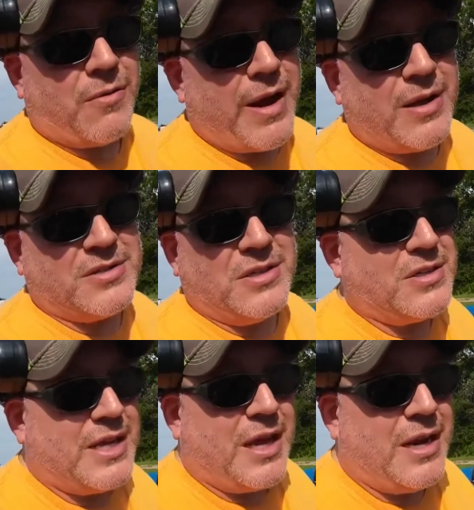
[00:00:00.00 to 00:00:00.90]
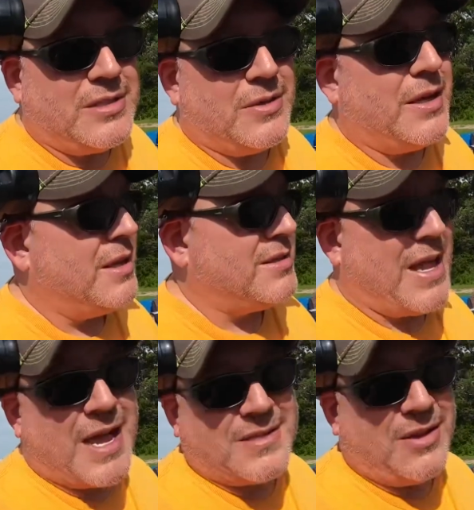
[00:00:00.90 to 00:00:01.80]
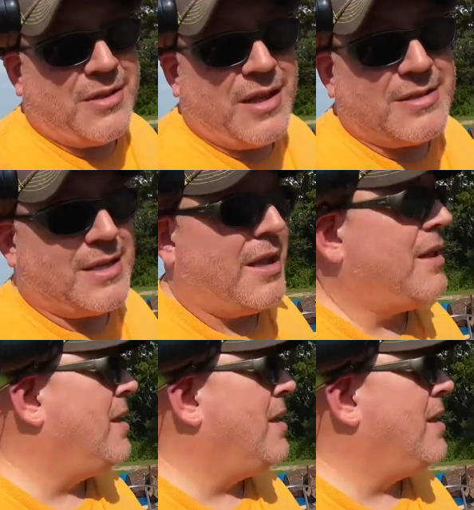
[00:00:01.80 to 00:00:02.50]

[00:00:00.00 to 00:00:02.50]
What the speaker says: rounds and you cut into it and it's nasty on the inside.